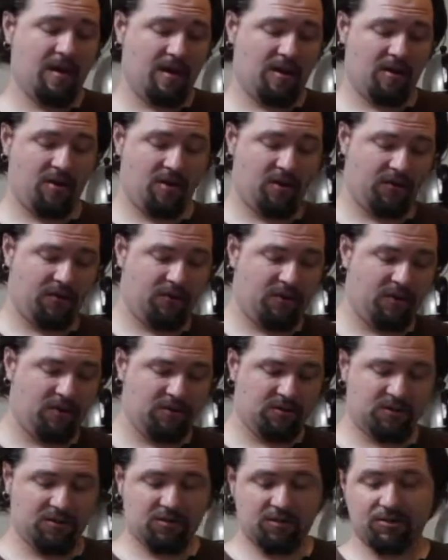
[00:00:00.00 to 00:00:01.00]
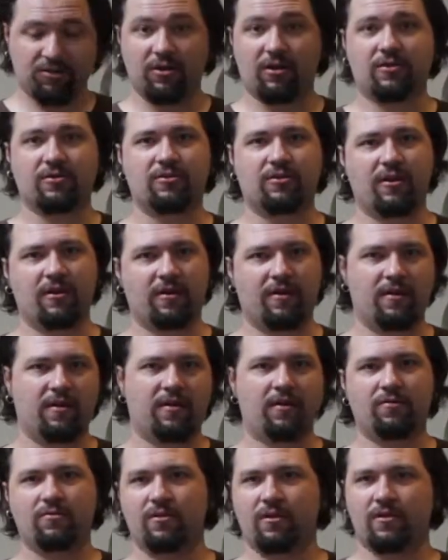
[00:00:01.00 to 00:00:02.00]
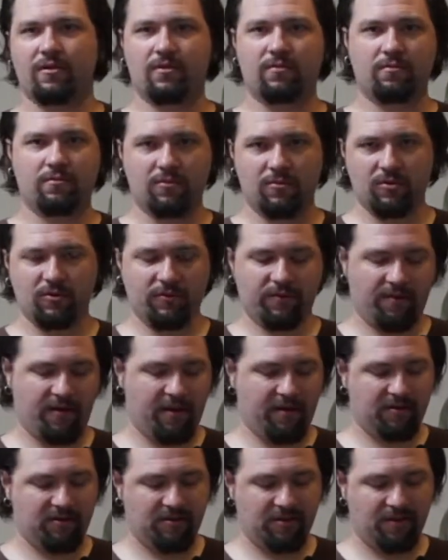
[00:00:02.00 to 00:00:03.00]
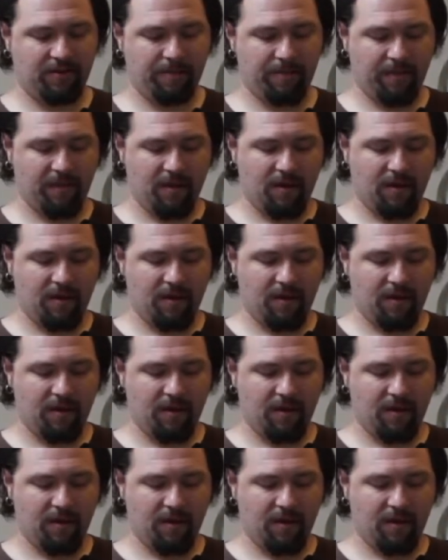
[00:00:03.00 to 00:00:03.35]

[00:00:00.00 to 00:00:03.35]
is just a chuck steak. It's nothing too fancy.